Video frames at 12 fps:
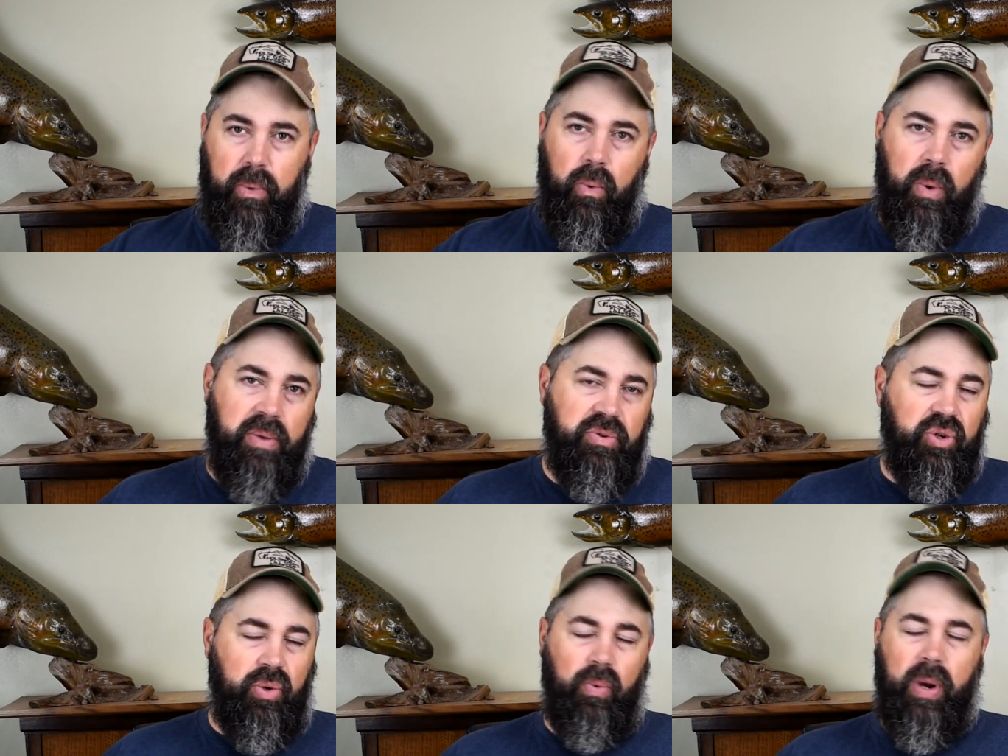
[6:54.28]
it'd
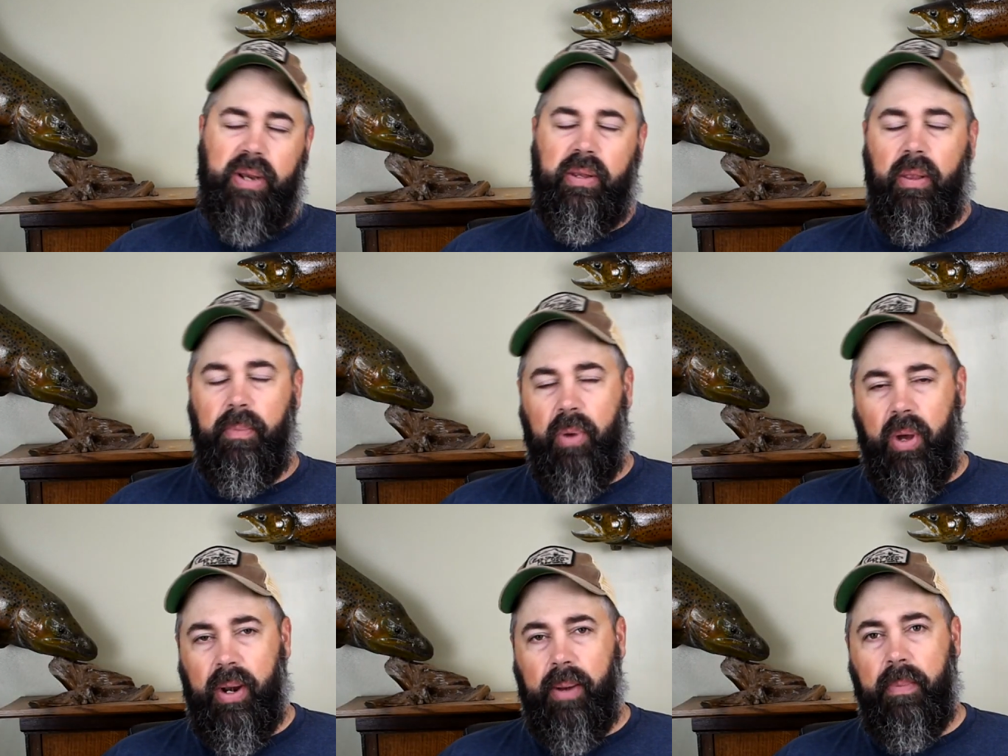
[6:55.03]
shoot right to the
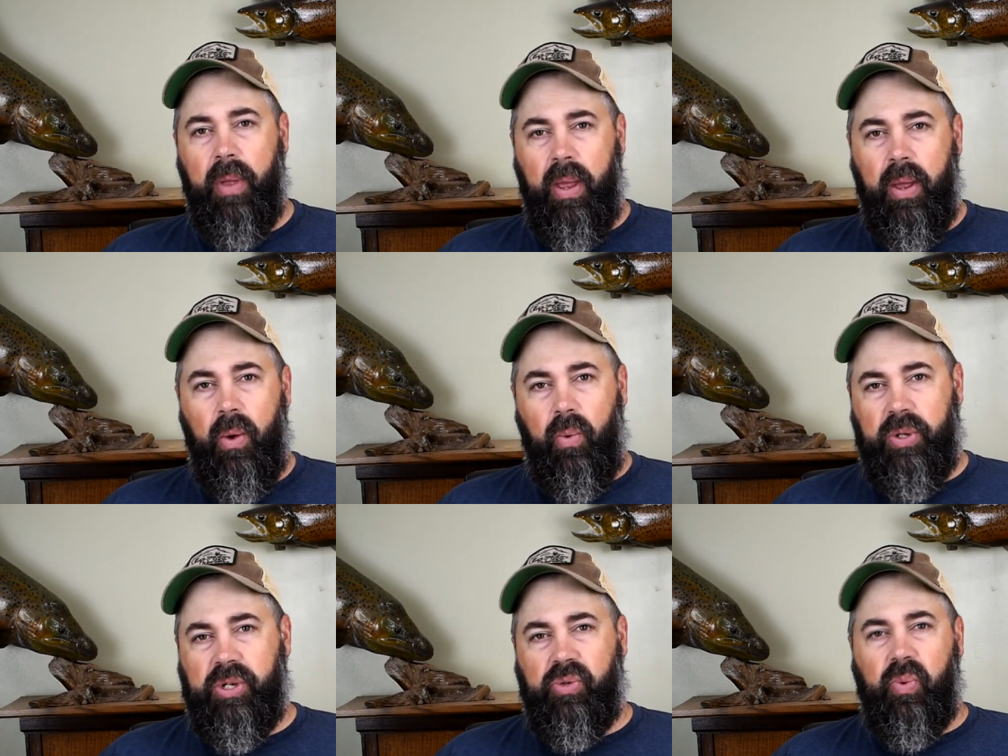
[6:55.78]
bottom,
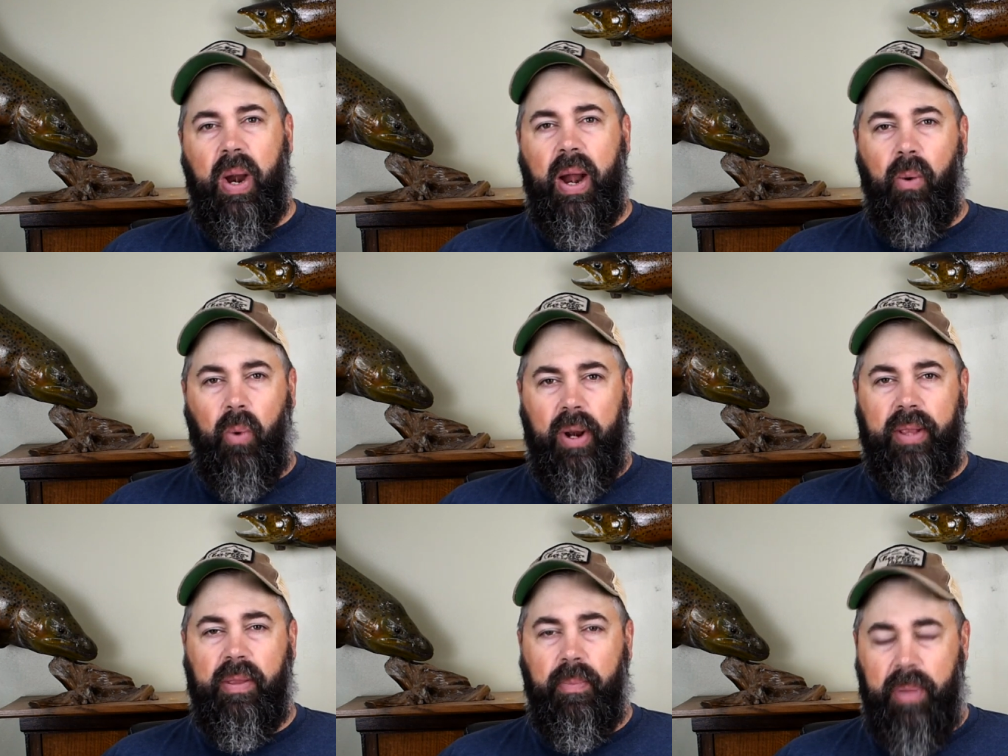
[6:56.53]
which is where I
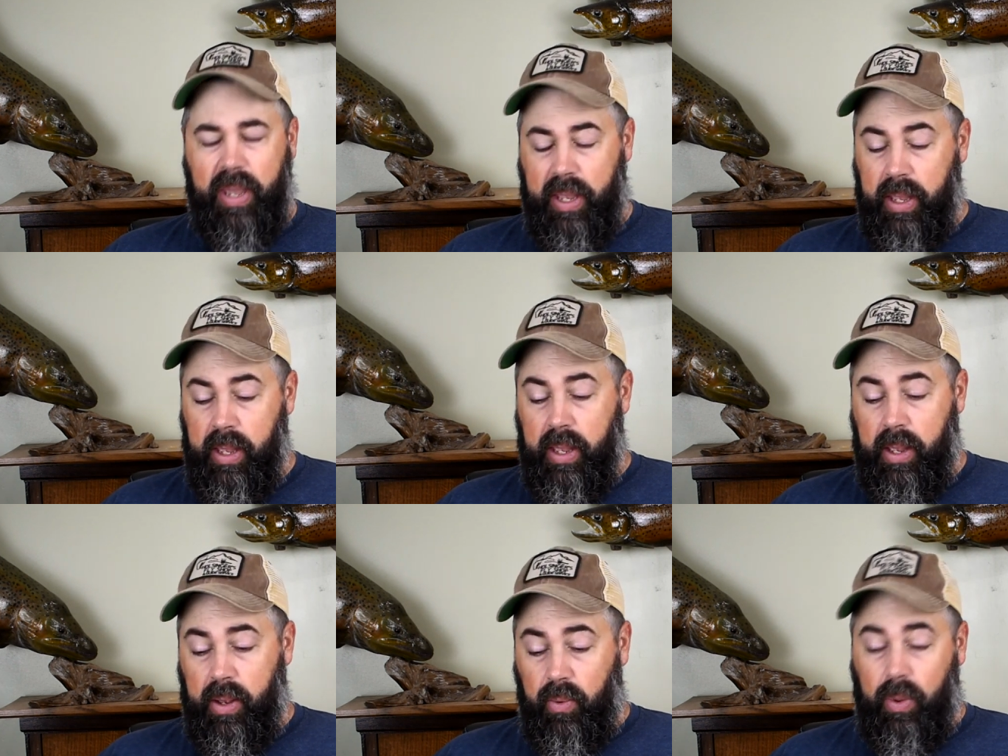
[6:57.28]
want it to be.
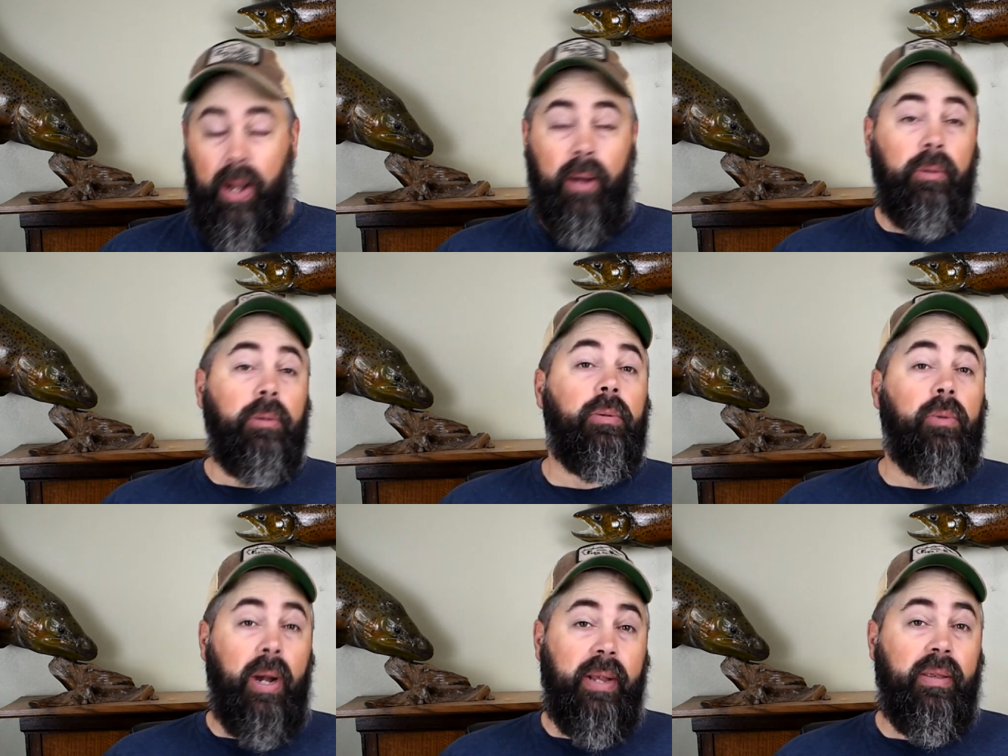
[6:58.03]
Well,
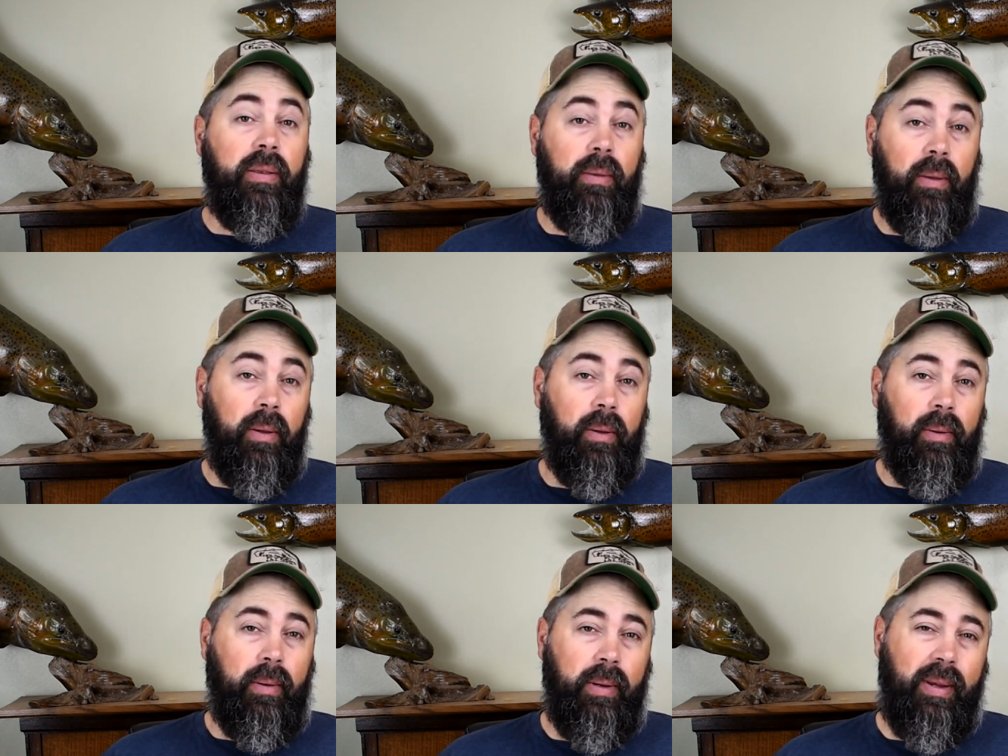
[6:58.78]
right,
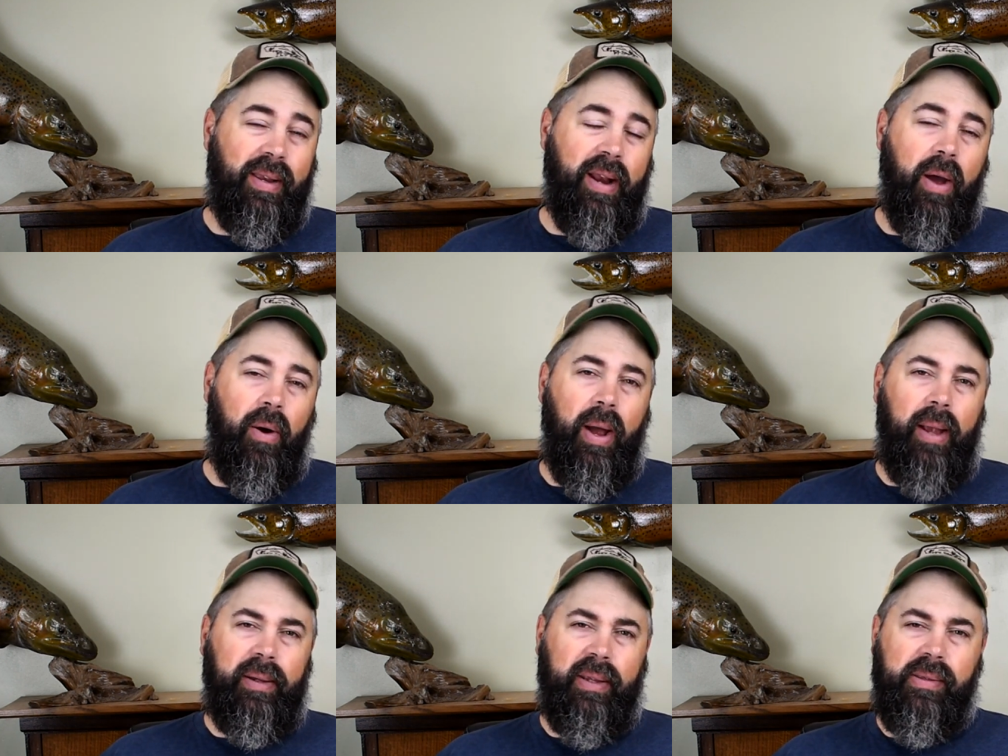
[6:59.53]
you
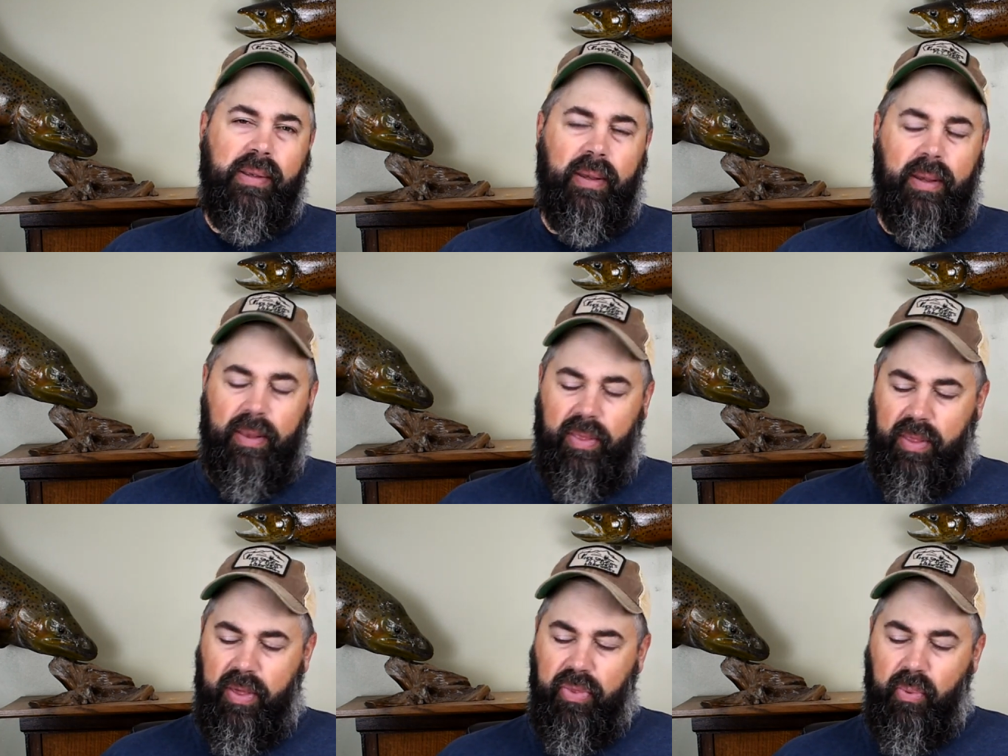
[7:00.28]
know,
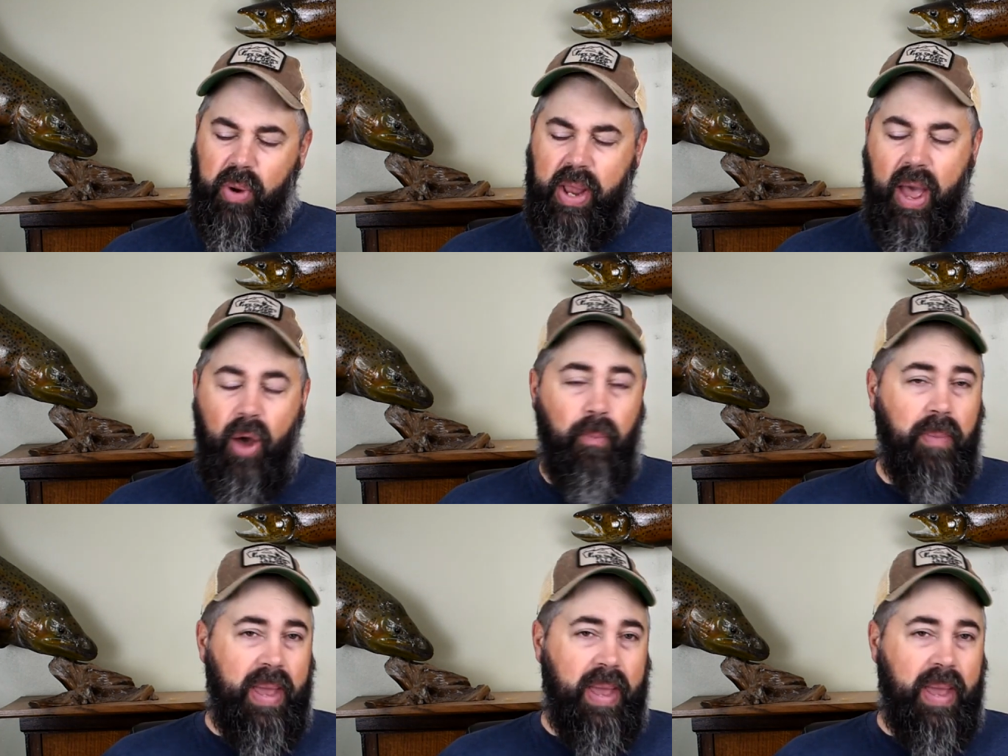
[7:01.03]
the 3-0